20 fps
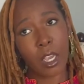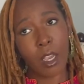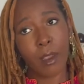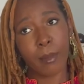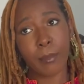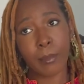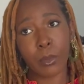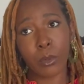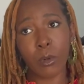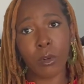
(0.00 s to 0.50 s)

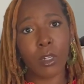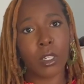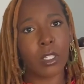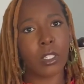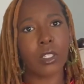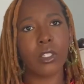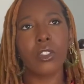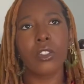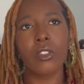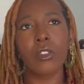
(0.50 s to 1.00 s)
more
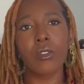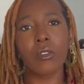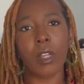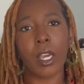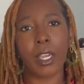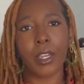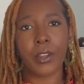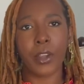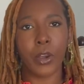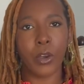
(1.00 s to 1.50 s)
into
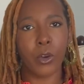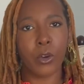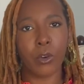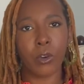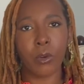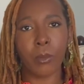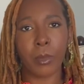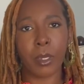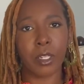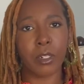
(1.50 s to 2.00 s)
like
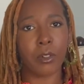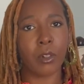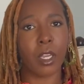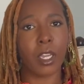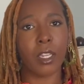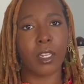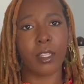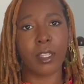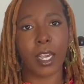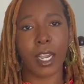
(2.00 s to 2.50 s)
home
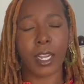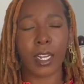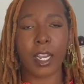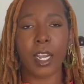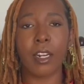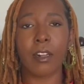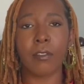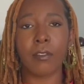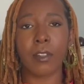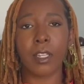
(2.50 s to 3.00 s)
and that kind
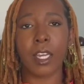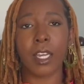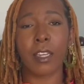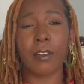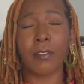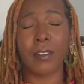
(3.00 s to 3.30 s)
of life.